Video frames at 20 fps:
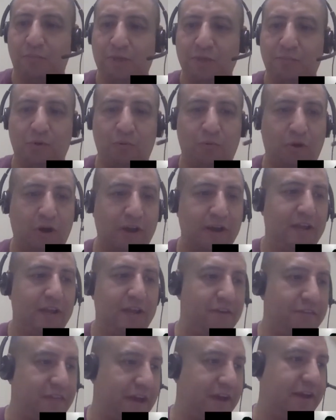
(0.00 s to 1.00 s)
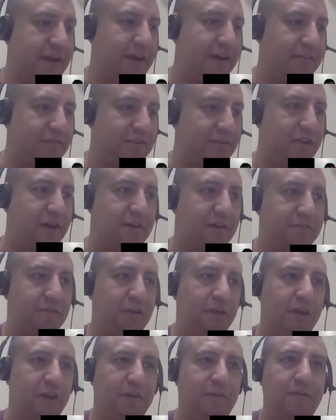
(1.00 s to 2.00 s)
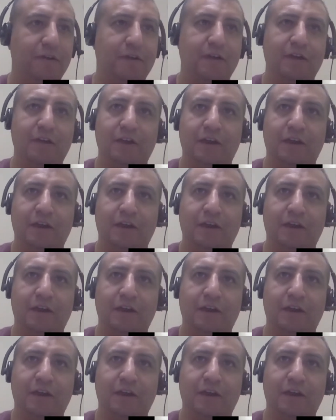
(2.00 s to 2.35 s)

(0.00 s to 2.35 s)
People want to hear that kind of stuff, you know.